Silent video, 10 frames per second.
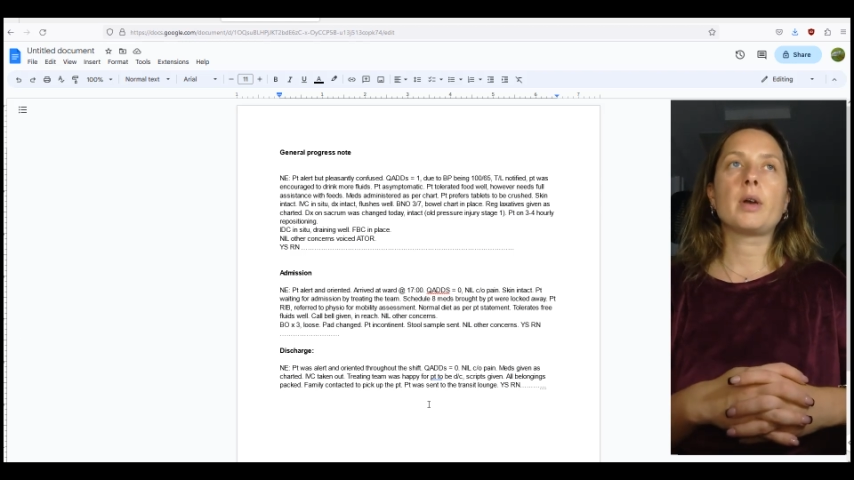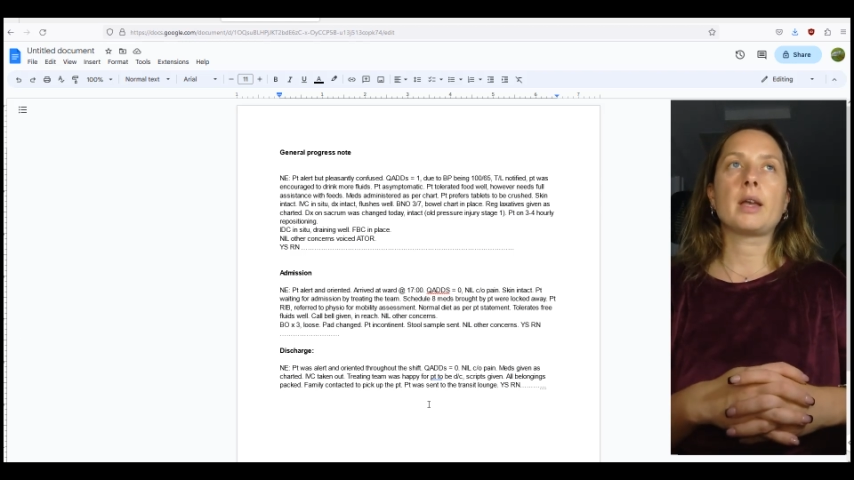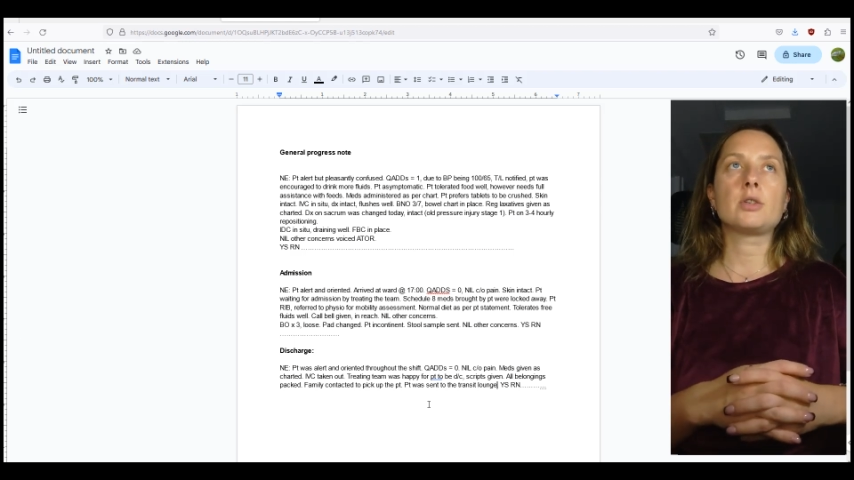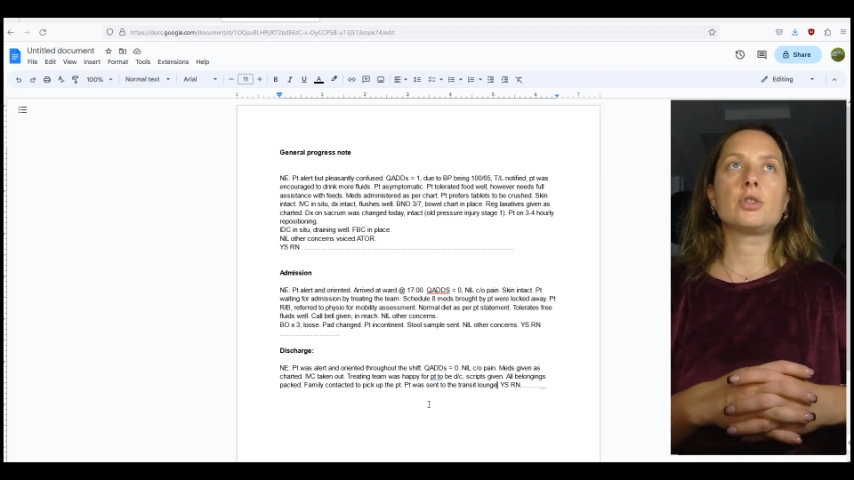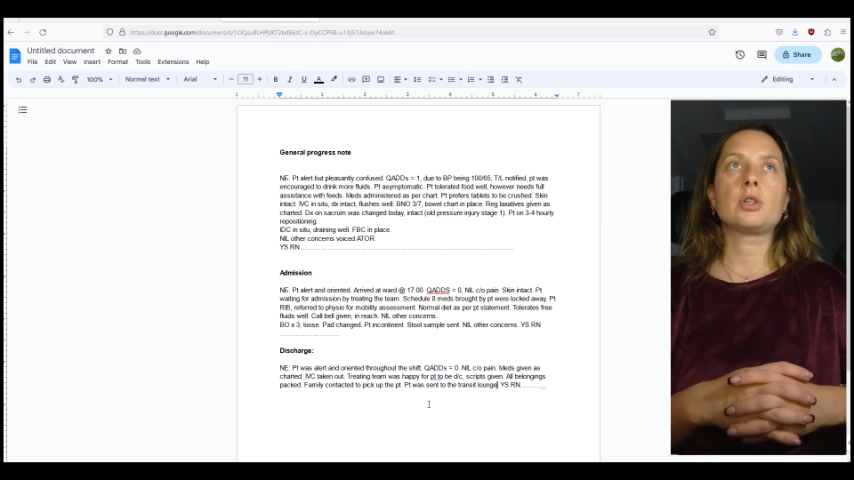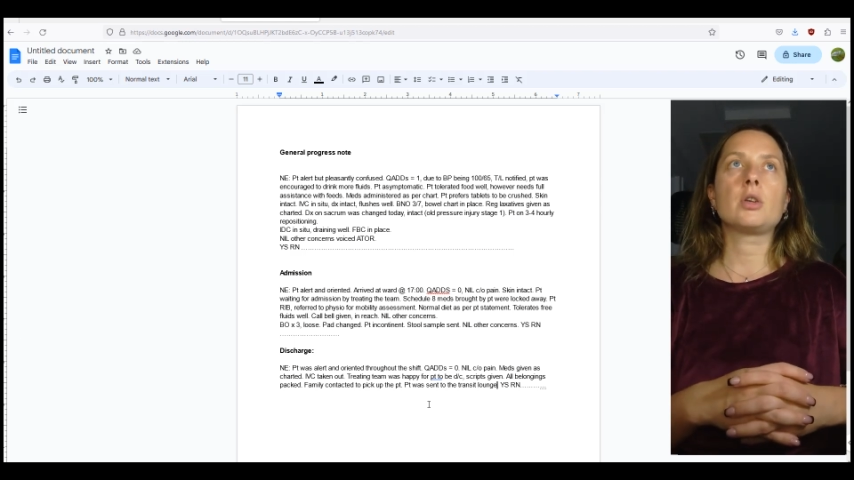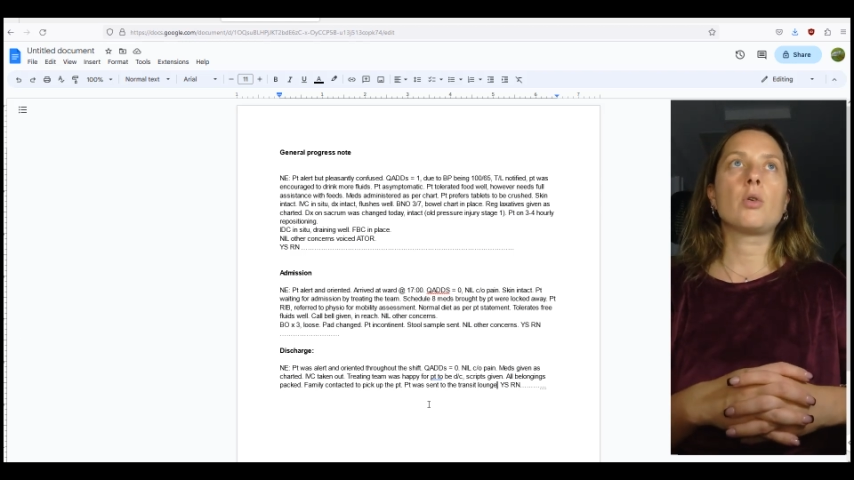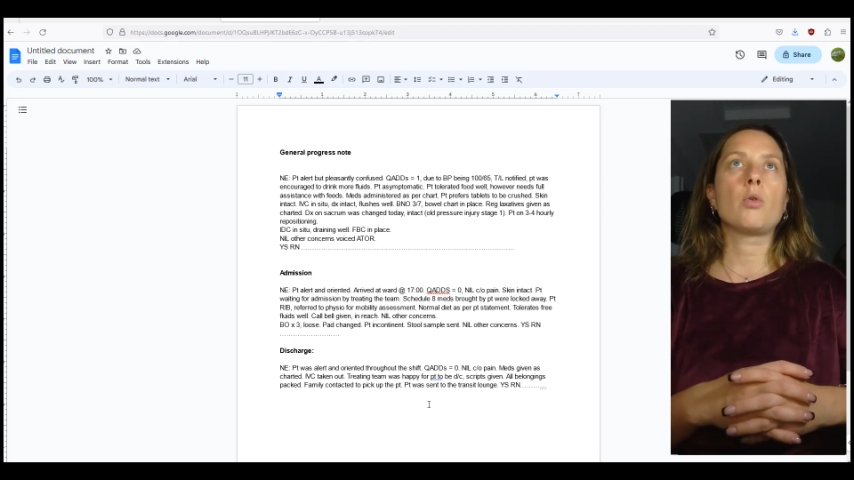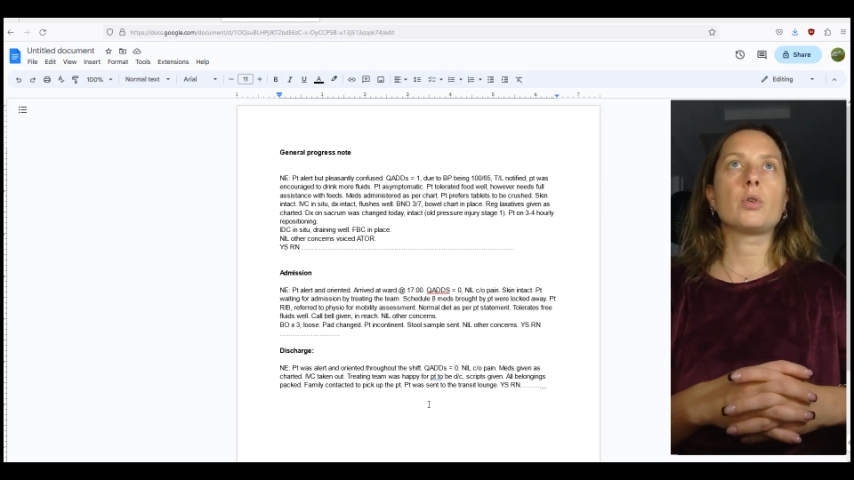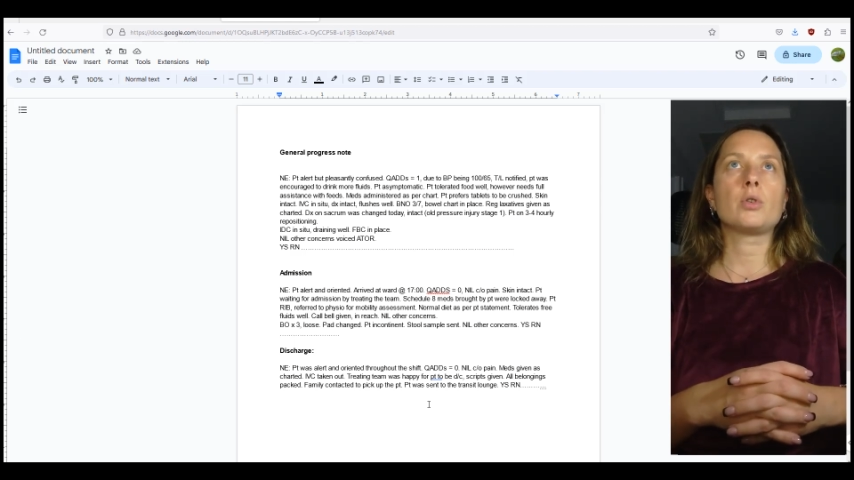NG,
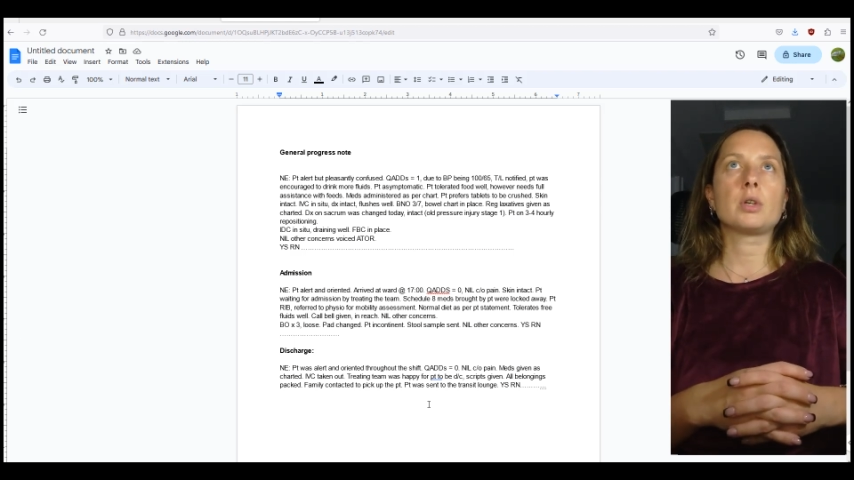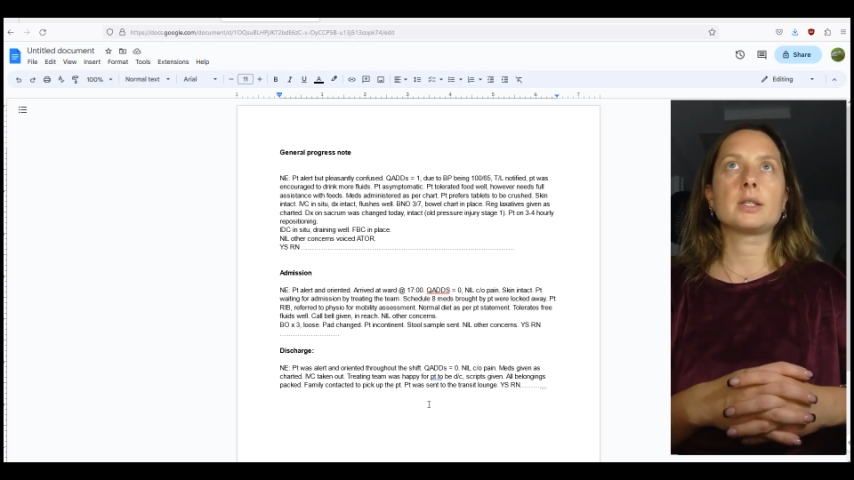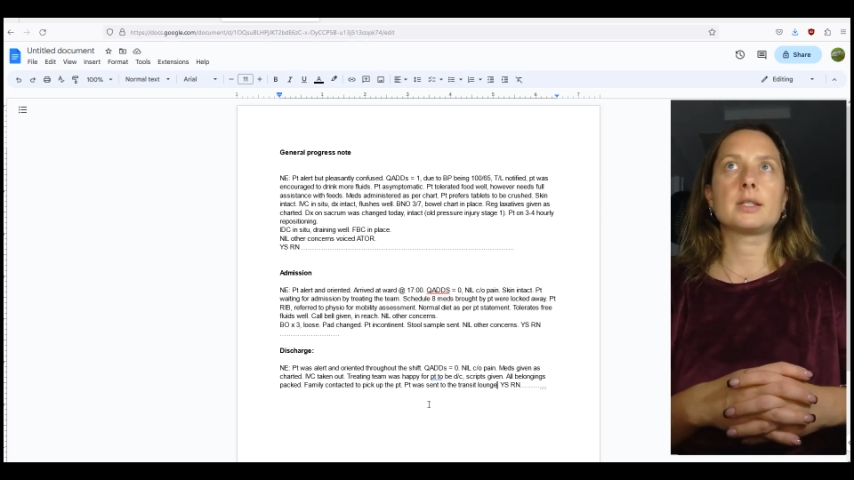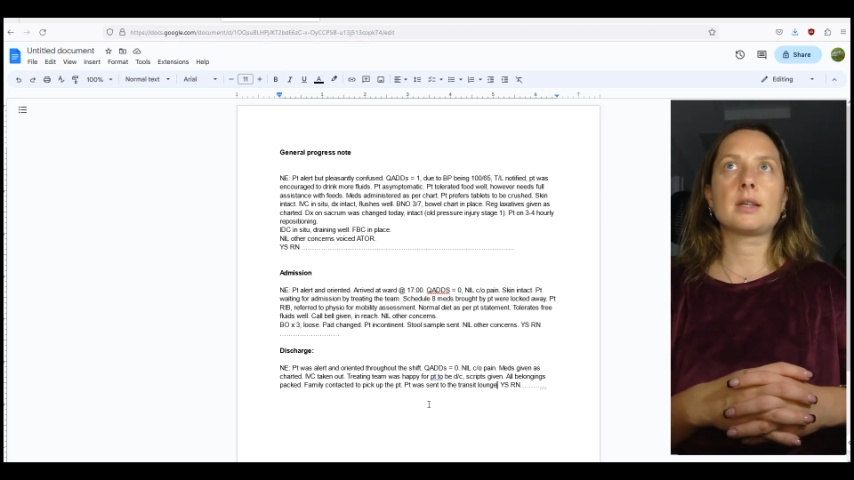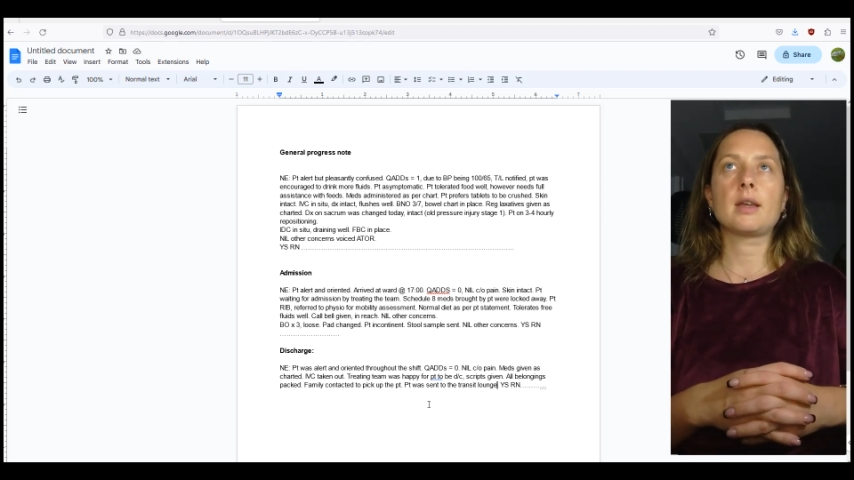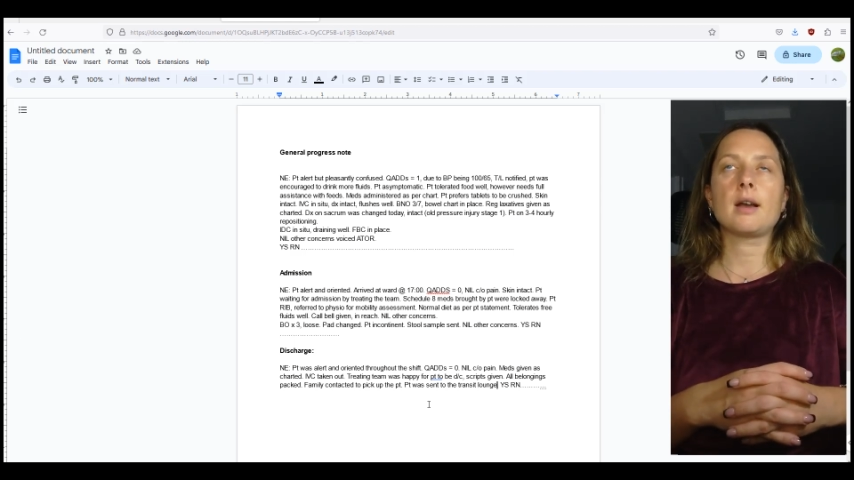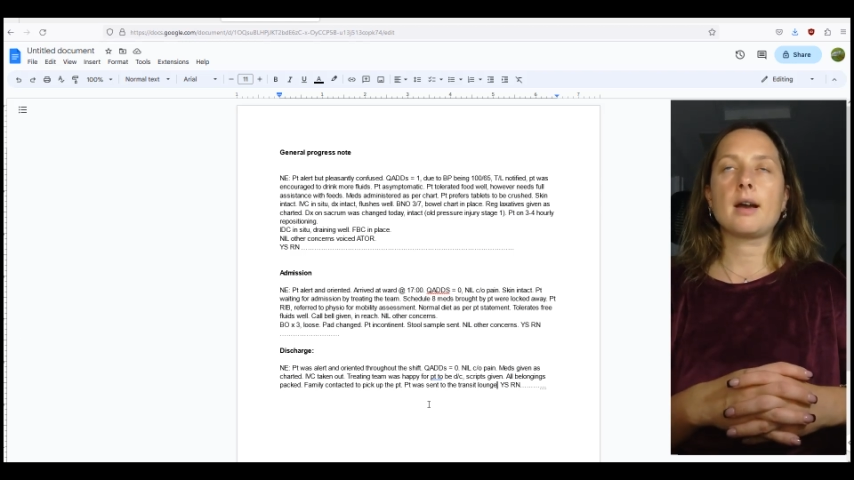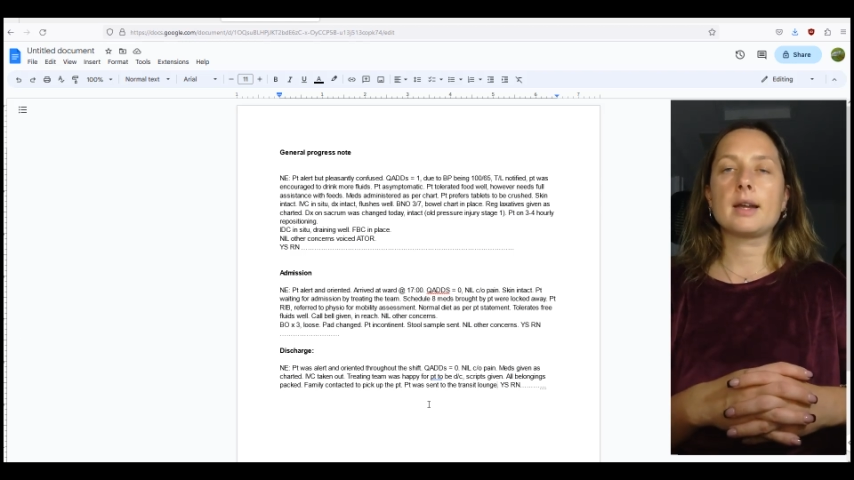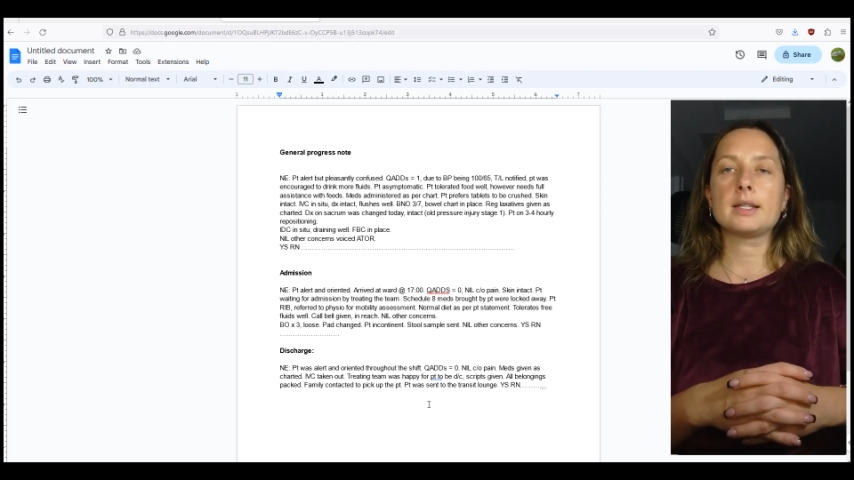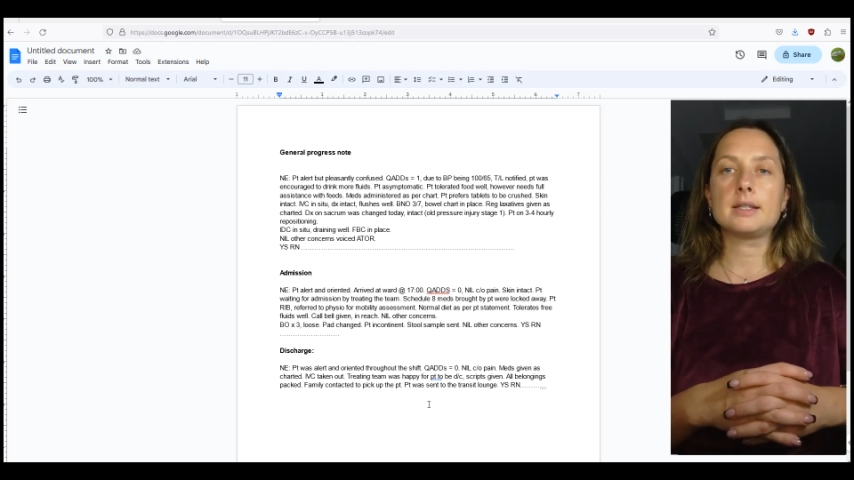or you can say
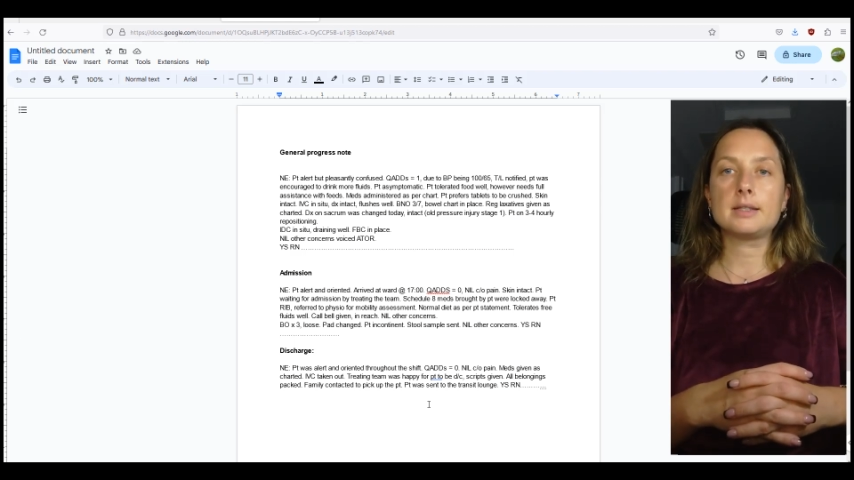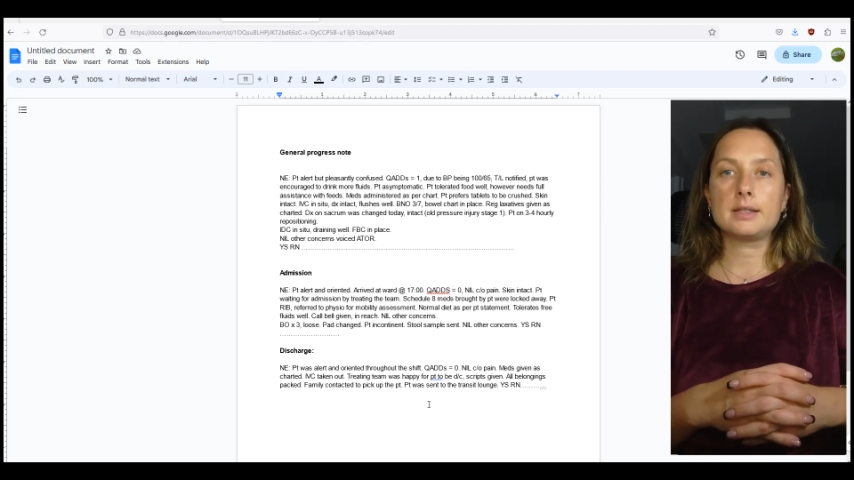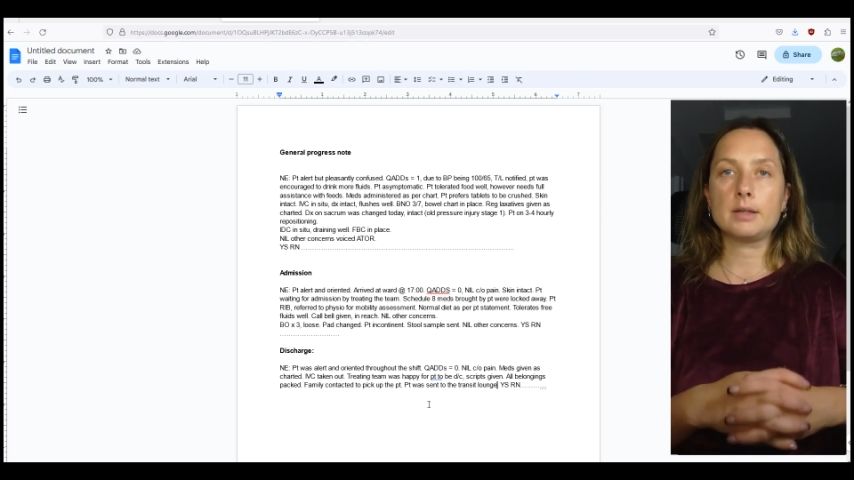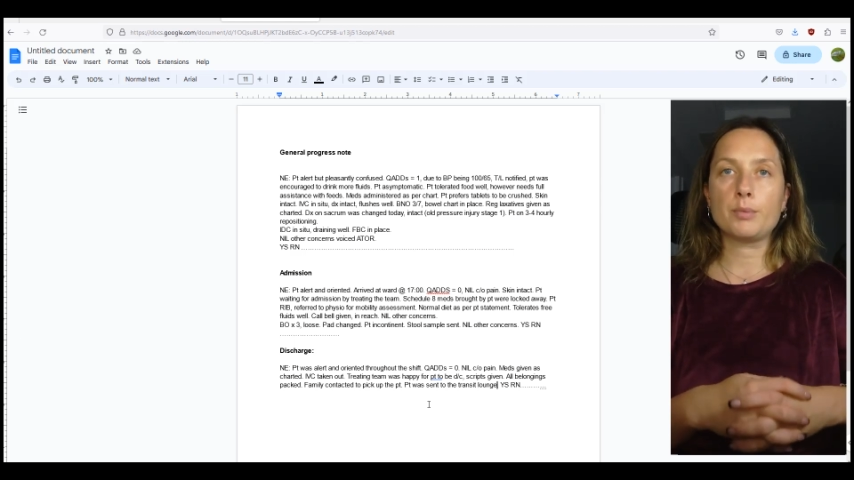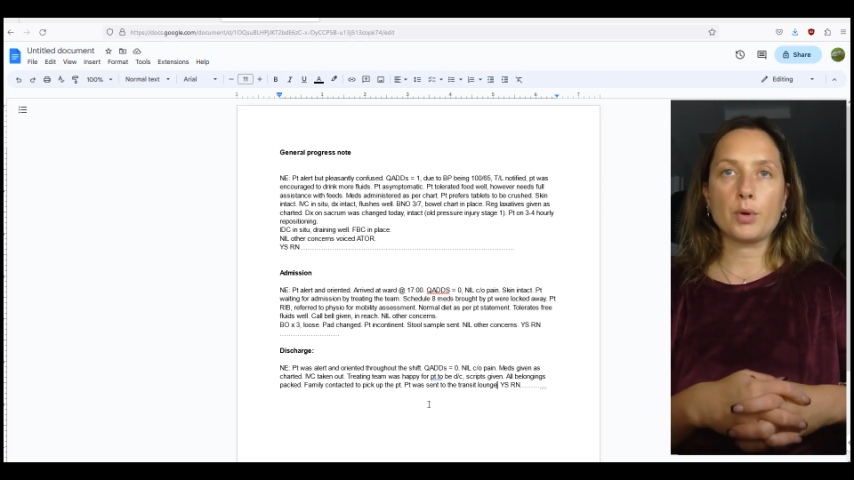IDC,